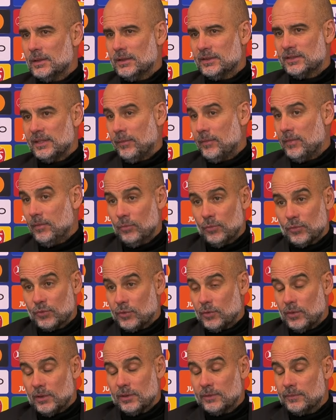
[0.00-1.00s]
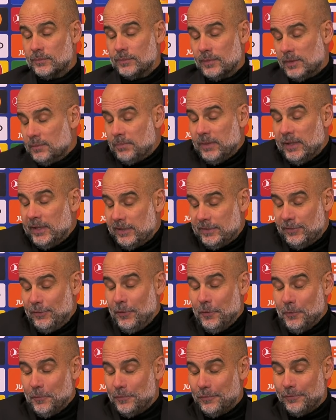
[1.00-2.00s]
"There's something muscular." The players
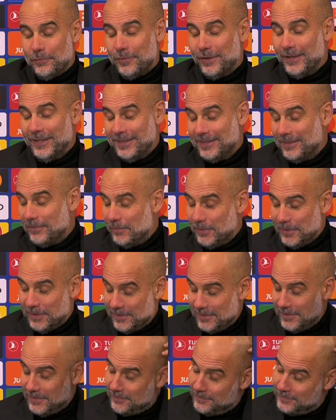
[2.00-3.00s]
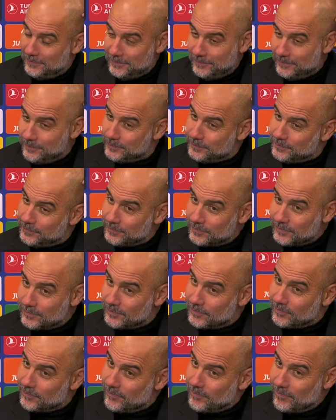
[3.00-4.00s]
know, feel it
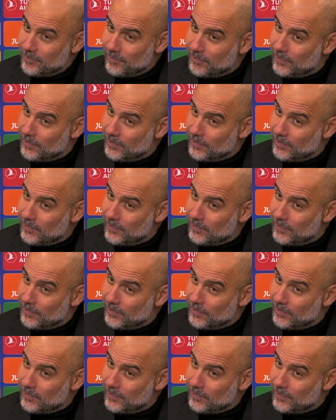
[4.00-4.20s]
immediately.